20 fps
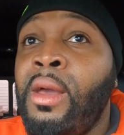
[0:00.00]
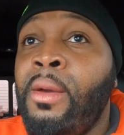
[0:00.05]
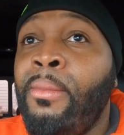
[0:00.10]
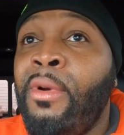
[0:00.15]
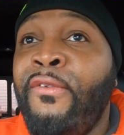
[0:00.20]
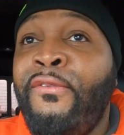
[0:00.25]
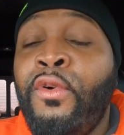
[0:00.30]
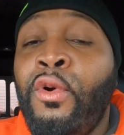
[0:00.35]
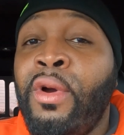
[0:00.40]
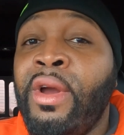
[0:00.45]

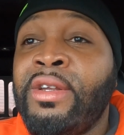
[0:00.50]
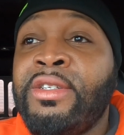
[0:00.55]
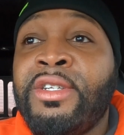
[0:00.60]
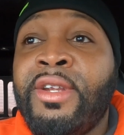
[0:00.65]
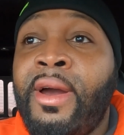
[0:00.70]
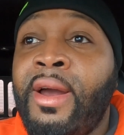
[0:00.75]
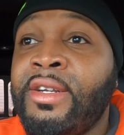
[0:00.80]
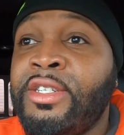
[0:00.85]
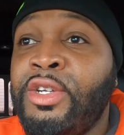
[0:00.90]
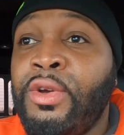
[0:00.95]
before it
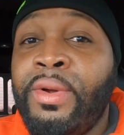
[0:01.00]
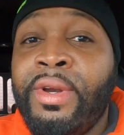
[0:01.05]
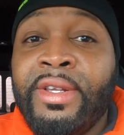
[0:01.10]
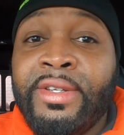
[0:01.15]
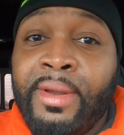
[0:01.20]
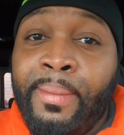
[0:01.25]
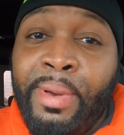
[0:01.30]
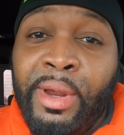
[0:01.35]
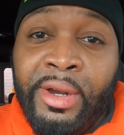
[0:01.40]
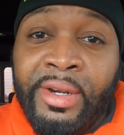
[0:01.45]
starts doing its
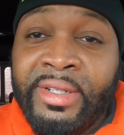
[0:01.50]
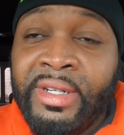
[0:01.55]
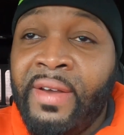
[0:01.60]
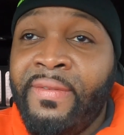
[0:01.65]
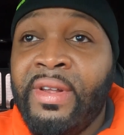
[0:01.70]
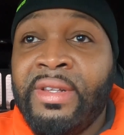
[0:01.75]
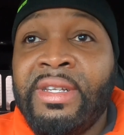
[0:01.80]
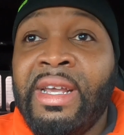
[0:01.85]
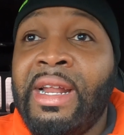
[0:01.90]
computer stuff and